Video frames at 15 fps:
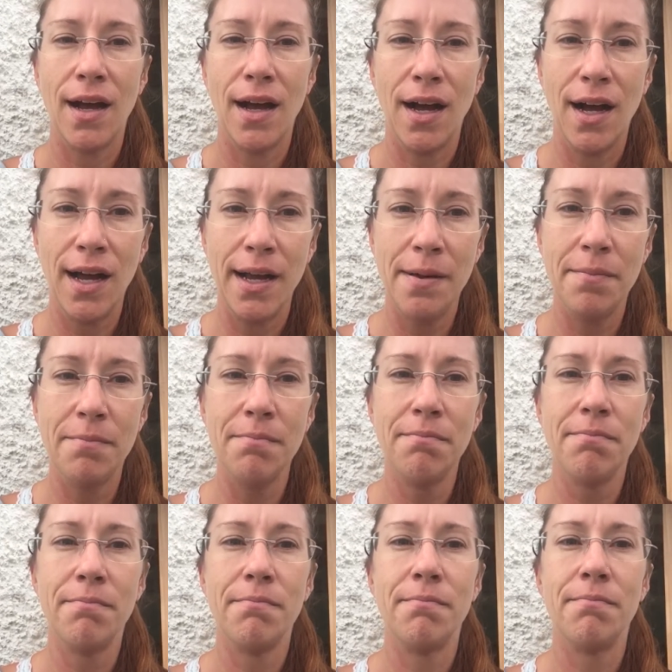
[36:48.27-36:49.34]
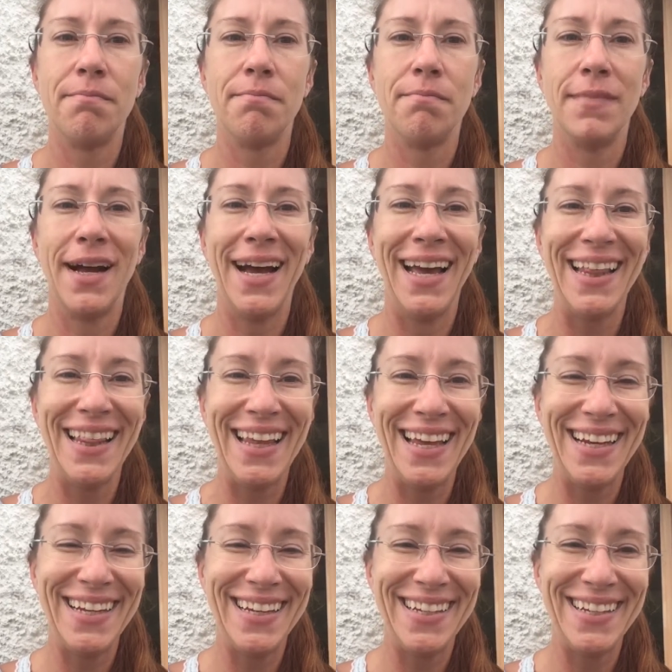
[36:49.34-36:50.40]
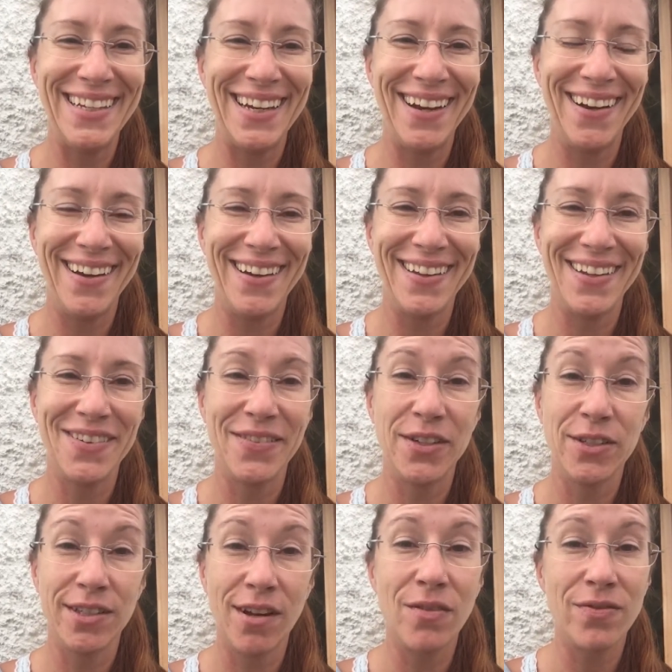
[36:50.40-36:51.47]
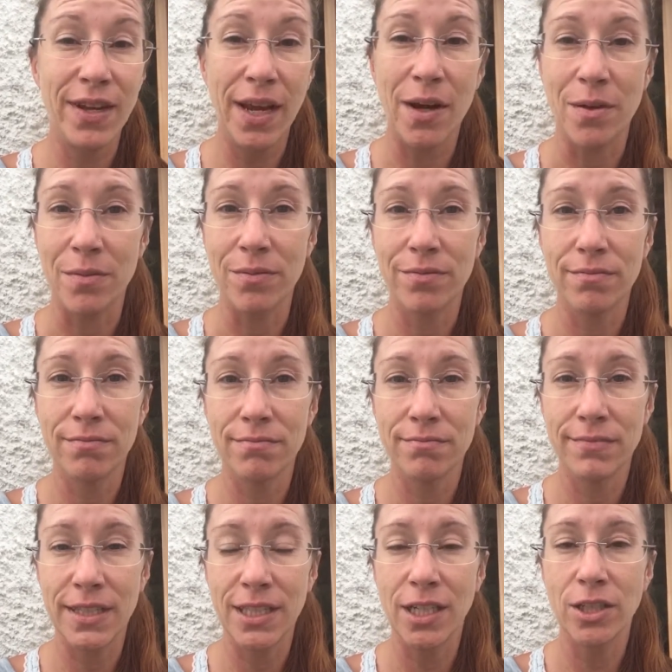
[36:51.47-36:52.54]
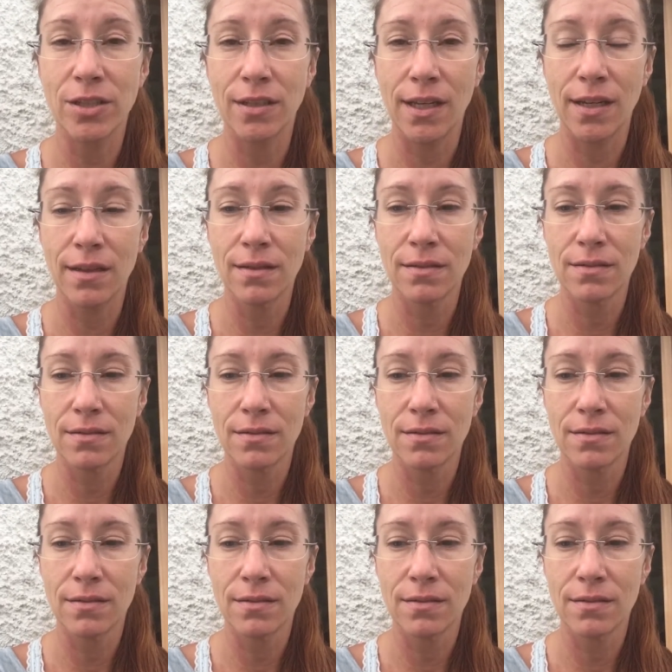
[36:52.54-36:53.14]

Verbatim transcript: I'm Highland, yeah, love yourself now, essentially.